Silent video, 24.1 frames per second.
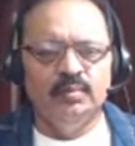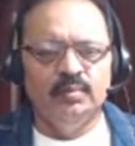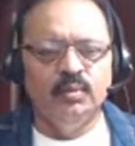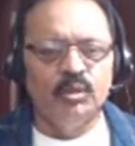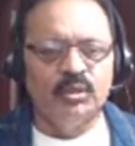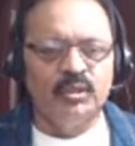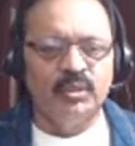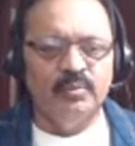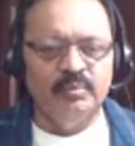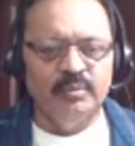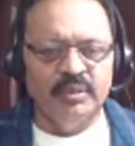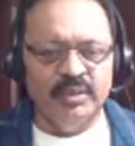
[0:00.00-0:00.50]

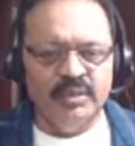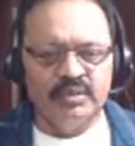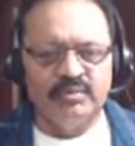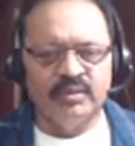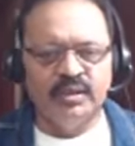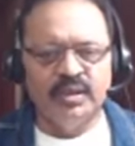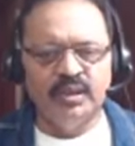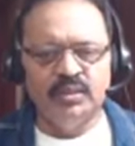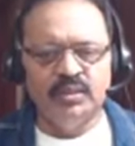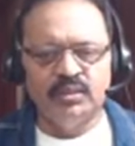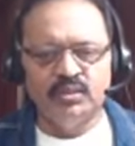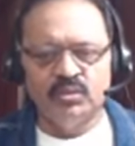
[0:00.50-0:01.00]
More than me
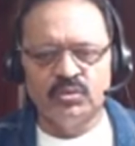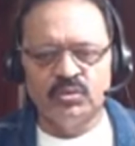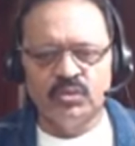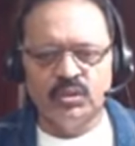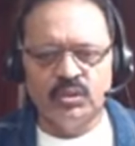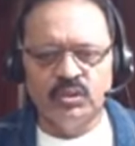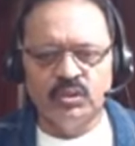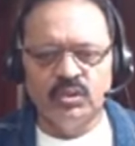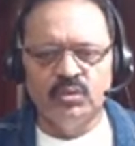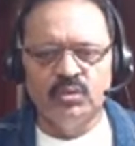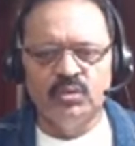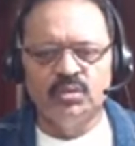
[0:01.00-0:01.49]
trying to
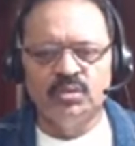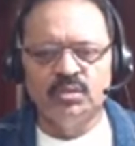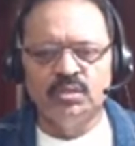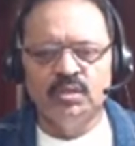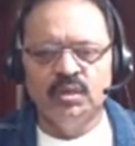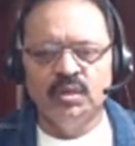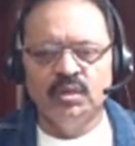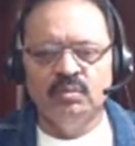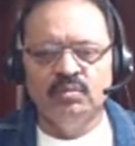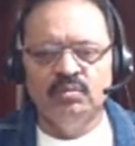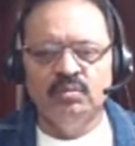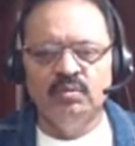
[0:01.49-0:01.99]
seduce
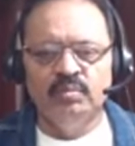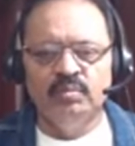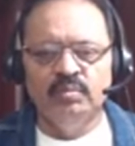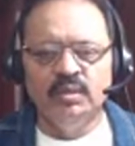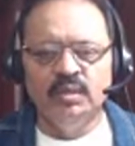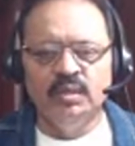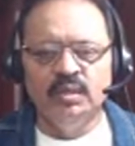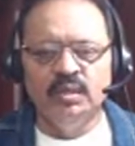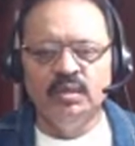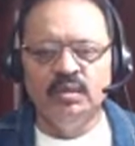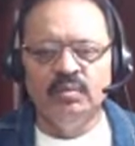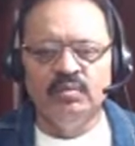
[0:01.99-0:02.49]

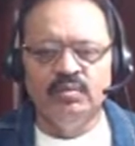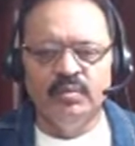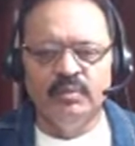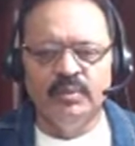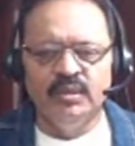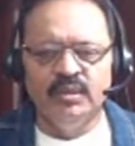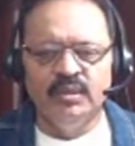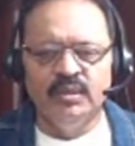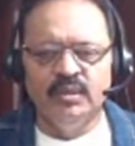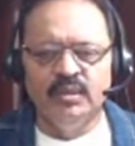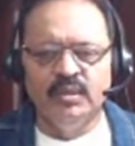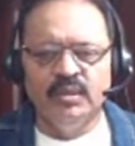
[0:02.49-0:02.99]

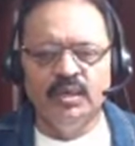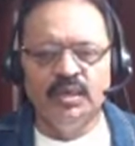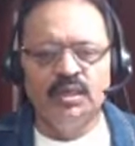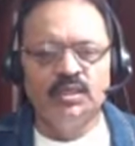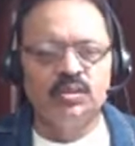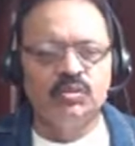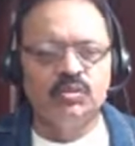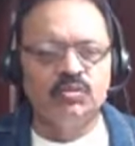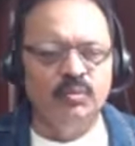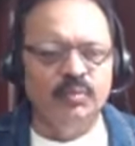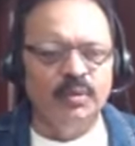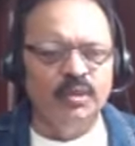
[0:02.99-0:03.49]
women,
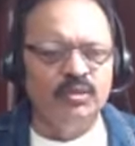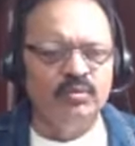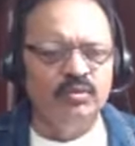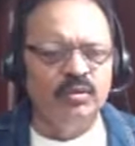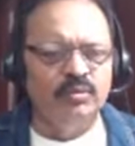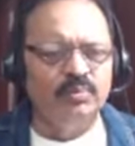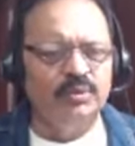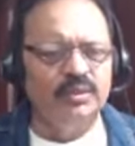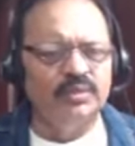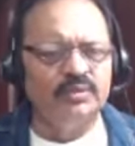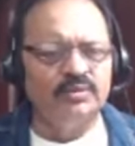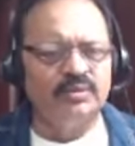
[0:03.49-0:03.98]
it's women who
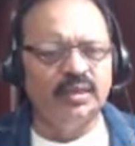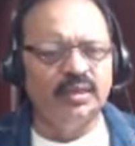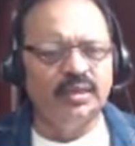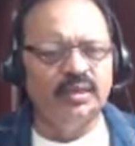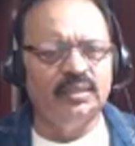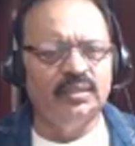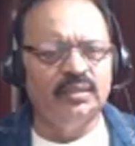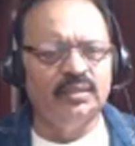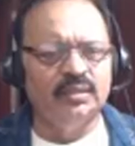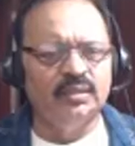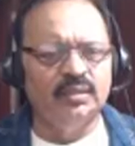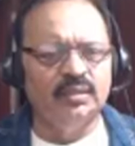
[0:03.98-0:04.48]
have been
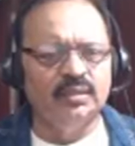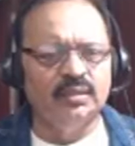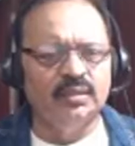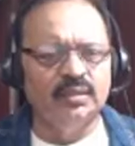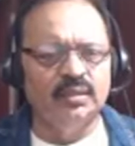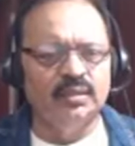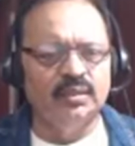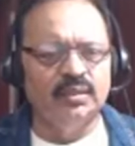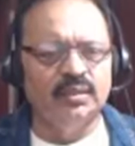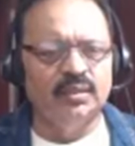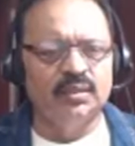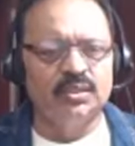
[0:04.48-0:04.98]
trying
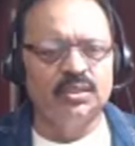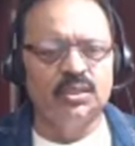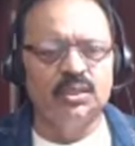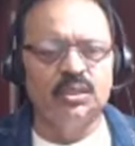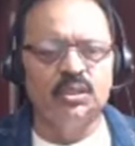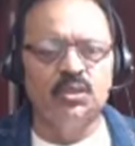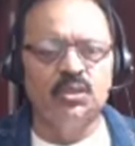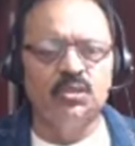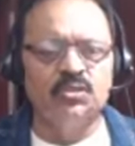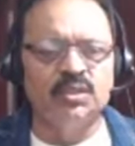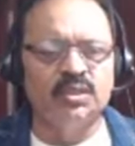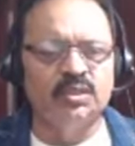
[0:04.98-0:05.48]

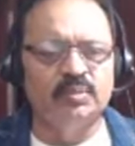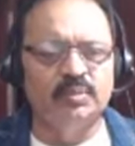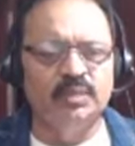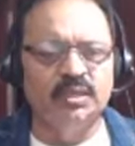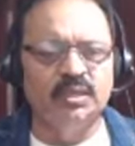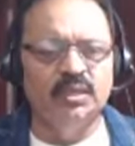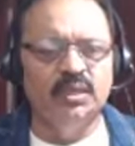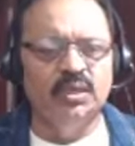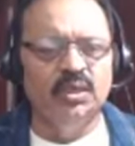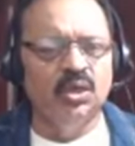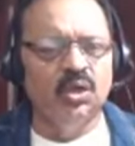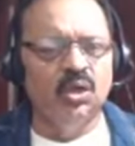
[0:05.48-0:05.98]
seducing
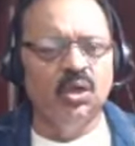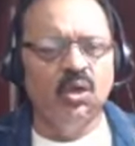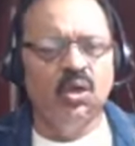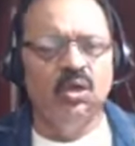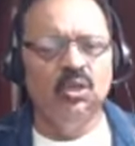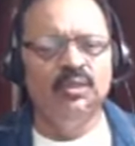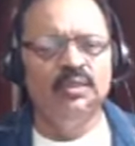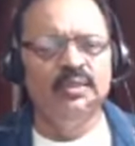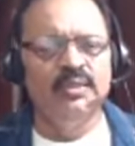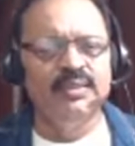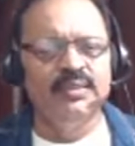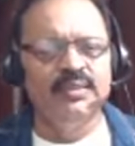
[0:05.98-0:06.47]
me
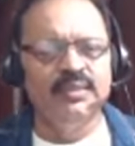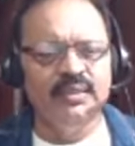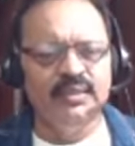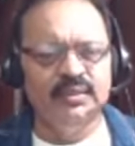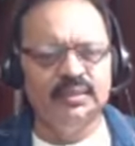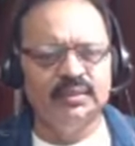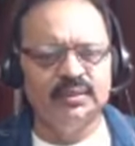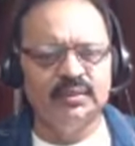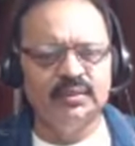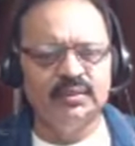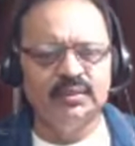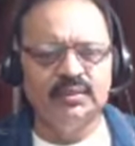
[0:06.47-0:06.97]
all these
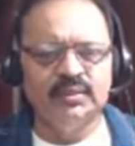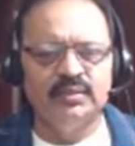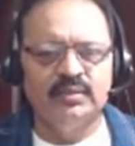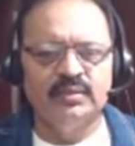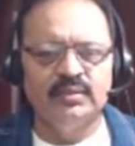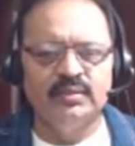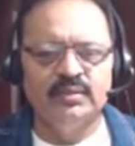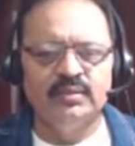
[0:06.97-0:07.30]
years.